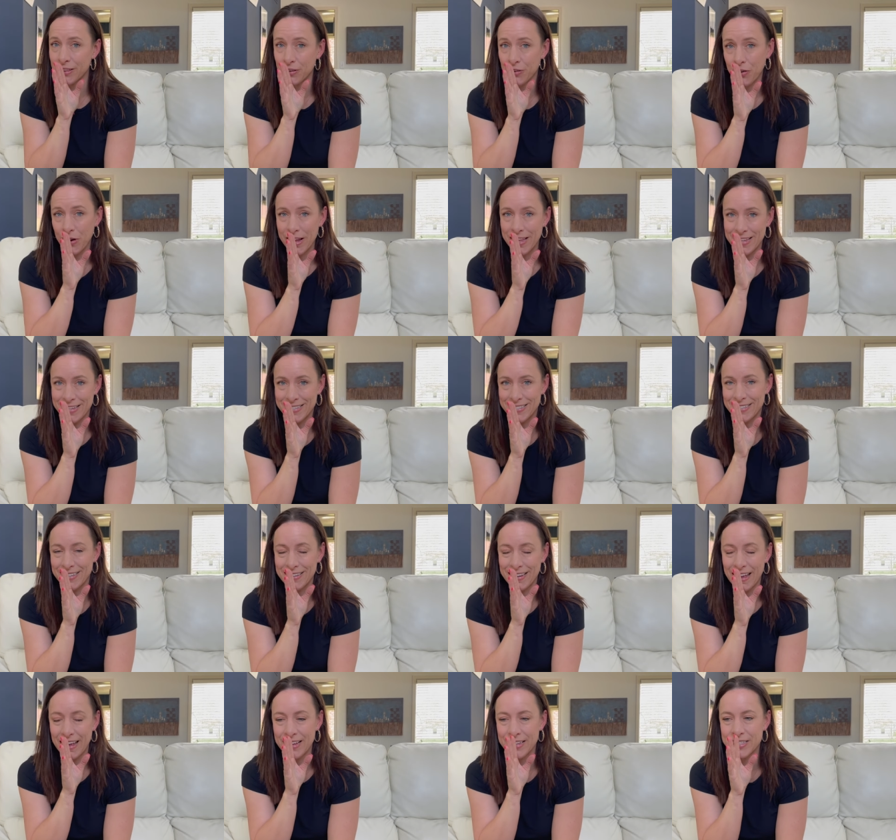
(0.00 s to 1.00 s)
greatest
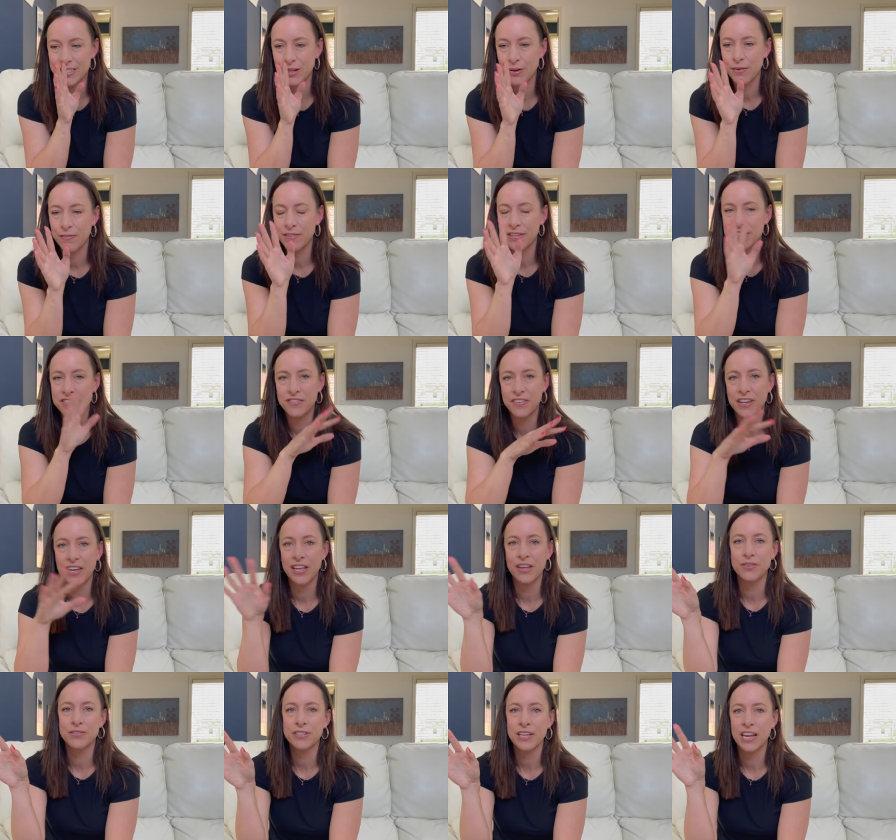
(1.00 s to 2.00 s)
today, so if this
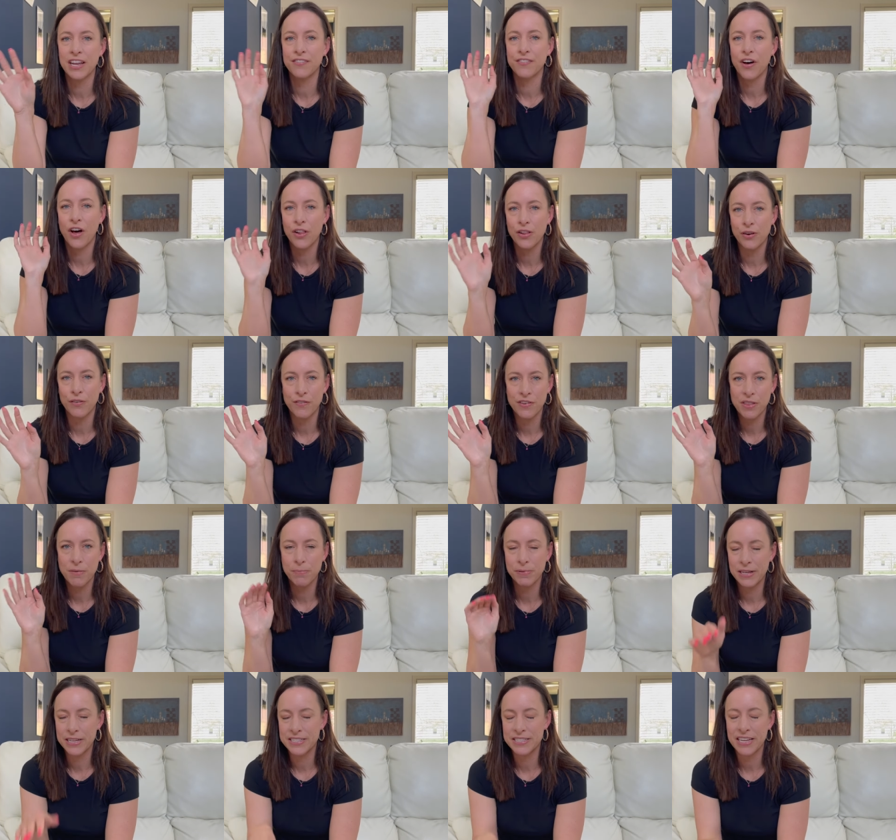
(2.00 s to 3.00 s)
video is kind of all over the
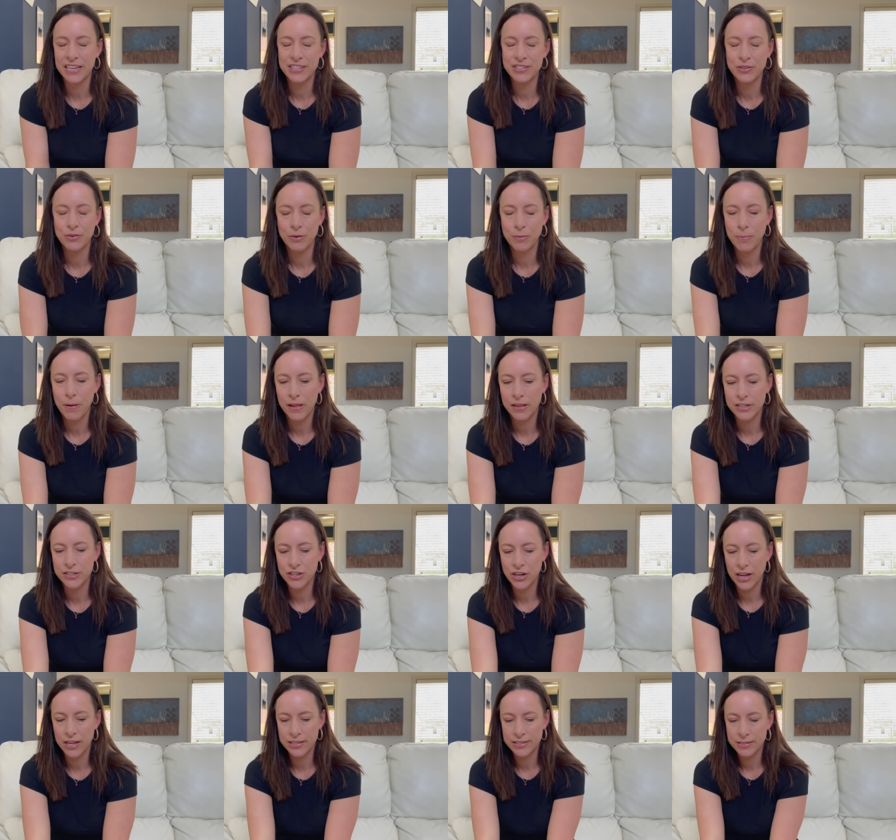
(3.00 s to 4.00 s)
place, I do
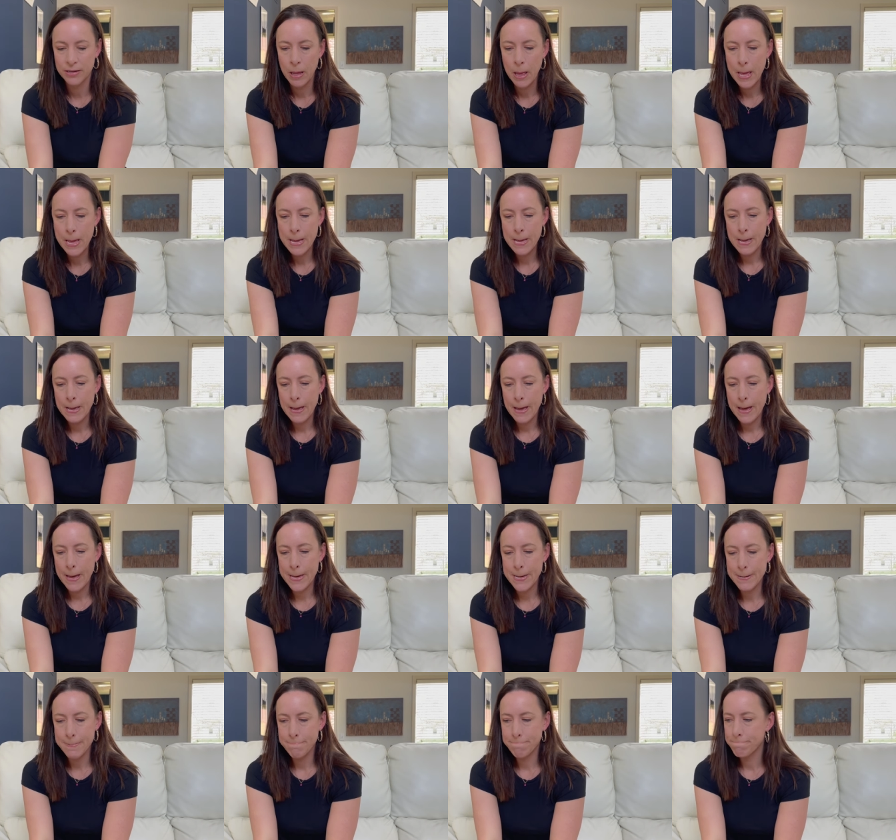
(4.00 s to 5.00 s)
apologize.
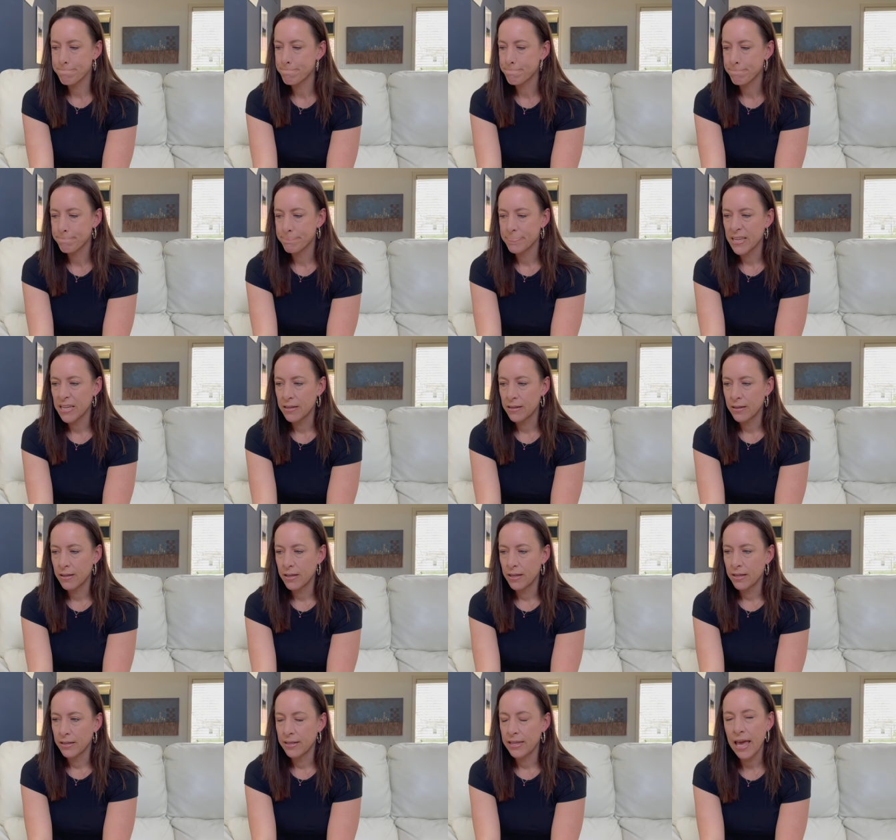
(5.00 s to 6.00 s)
Um,
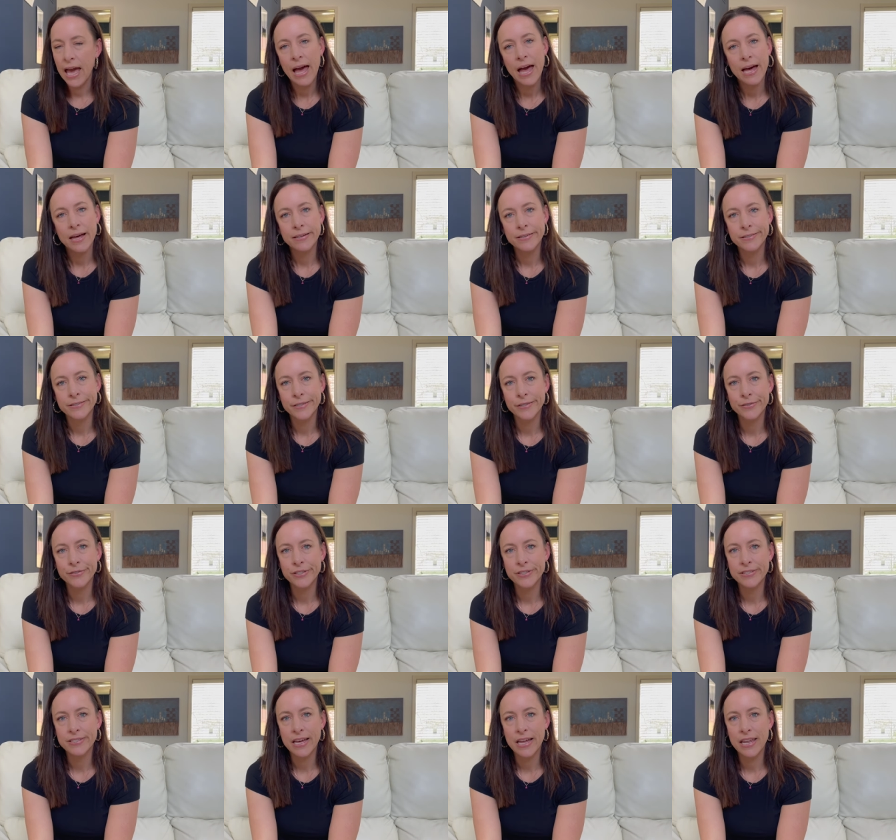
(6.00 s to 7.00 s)
yeah, so
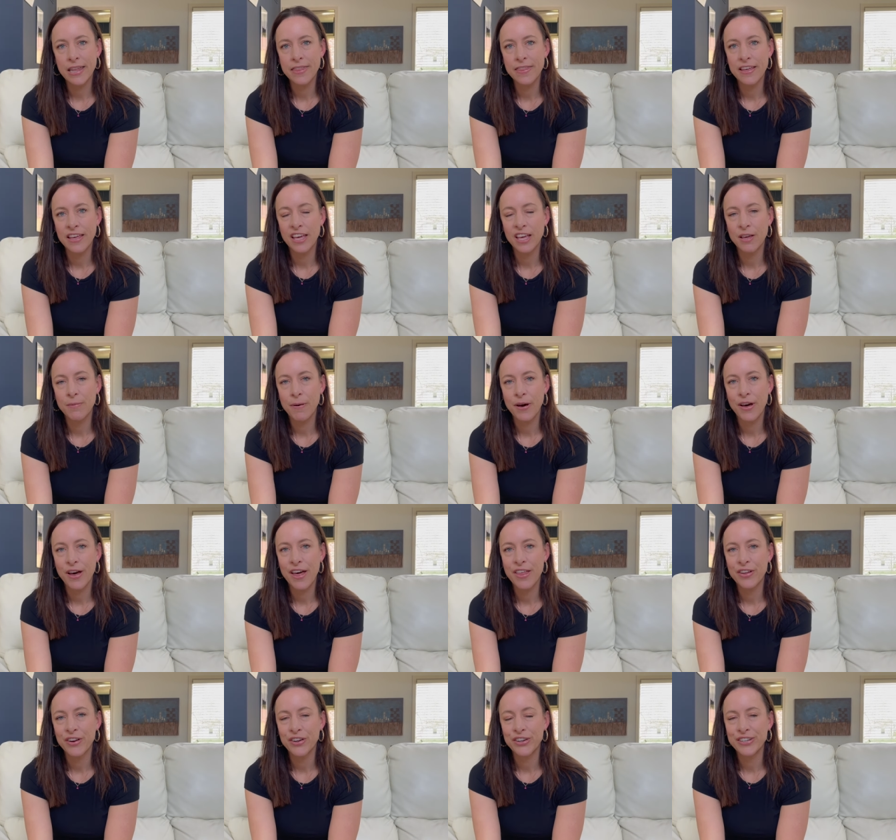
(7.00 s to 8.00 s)
just kind of thinking about
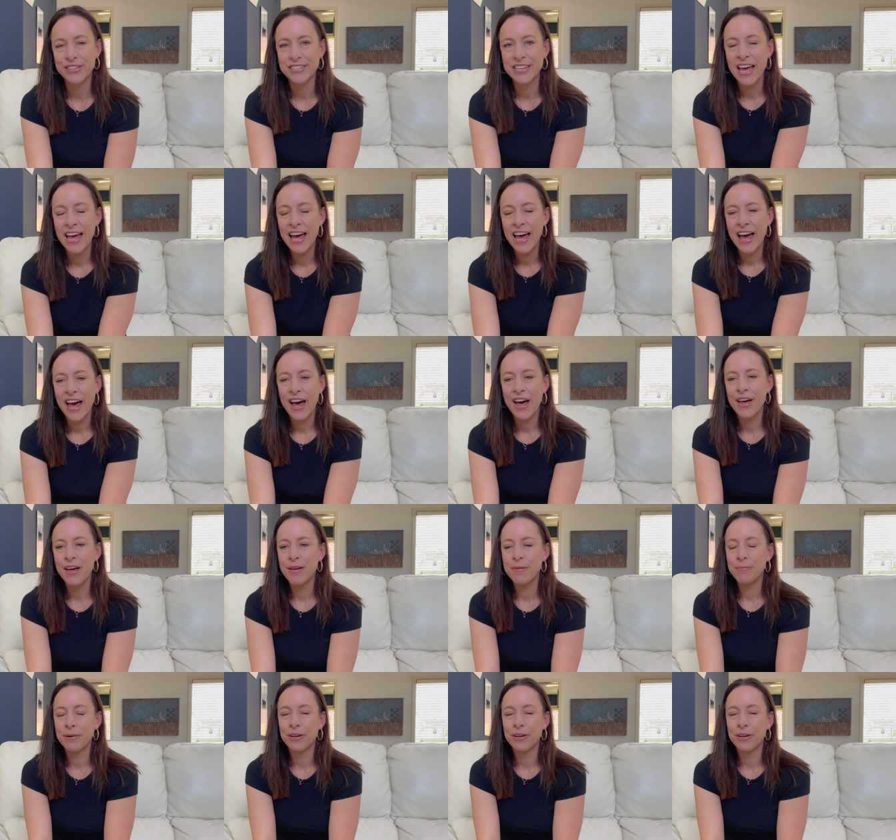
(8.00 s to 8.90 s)
others. Um, my